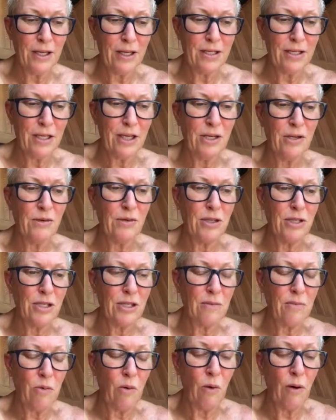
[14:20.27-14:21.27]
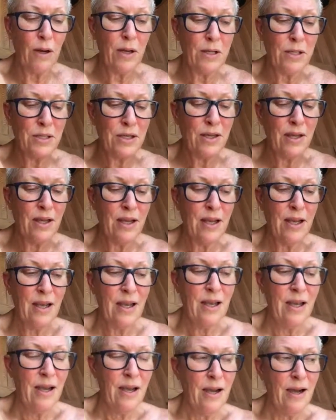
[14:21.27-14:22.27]
continuing to support it,
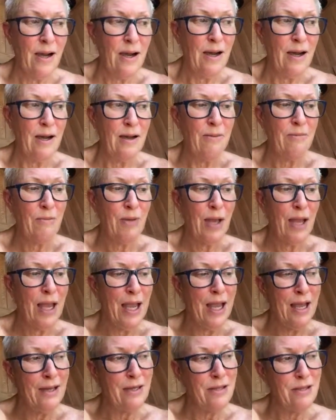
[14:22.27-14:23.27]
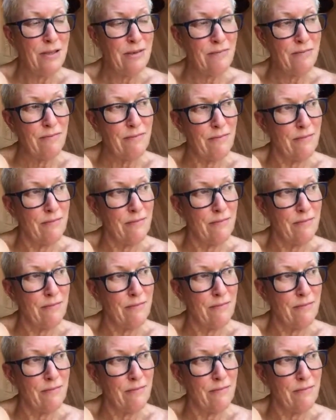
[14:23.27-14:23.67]
and